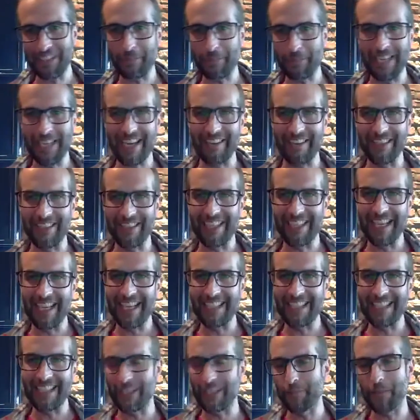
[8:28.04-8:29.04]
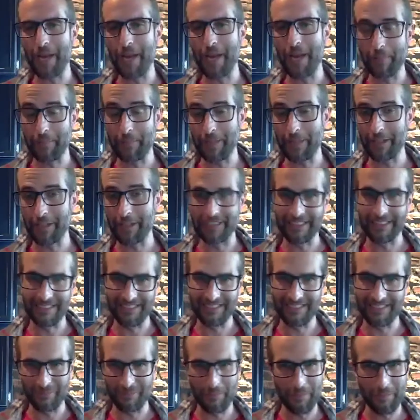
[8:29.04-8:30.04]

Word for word: an hour a night, and then pop a pill and